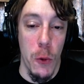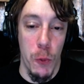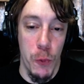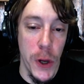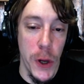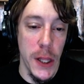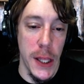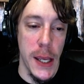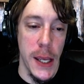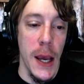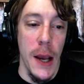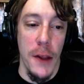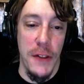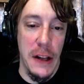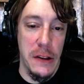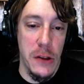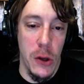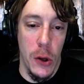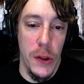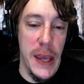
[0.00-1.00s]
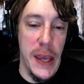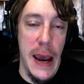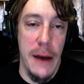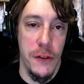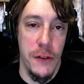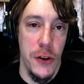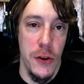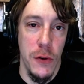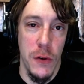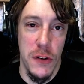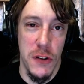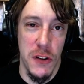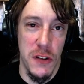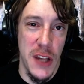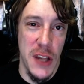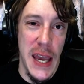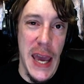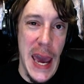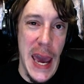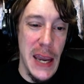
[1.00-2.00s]
Really, that's all they have to do is just
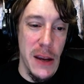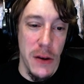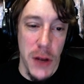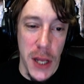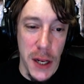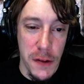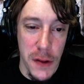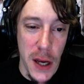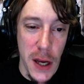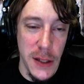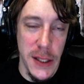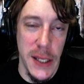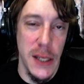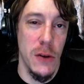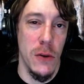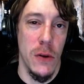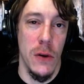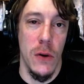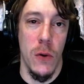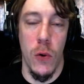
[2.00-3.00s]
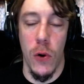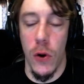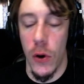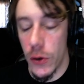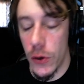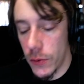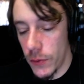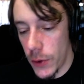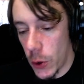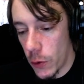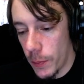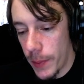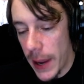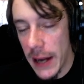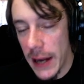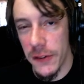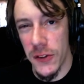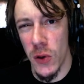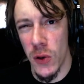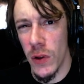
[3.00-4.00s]
say, hey, it's not legal, or or
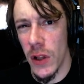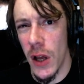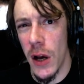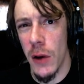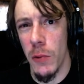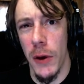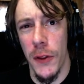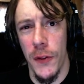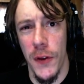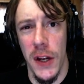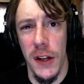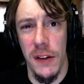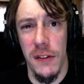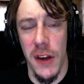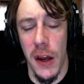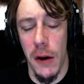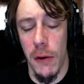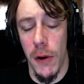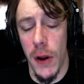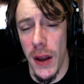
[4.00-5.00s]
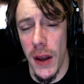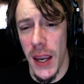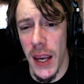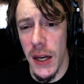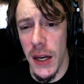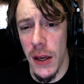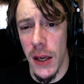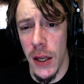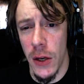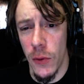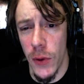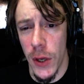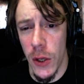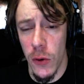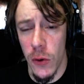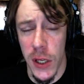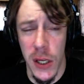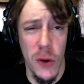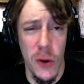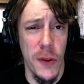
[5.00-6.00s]
banks go along with it, etc. And it'll
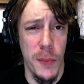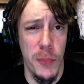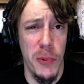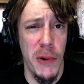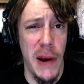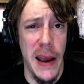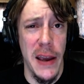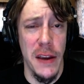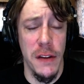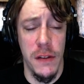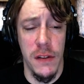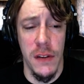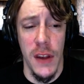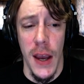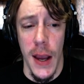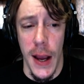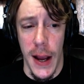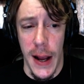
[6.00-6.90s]
it'll kill the price.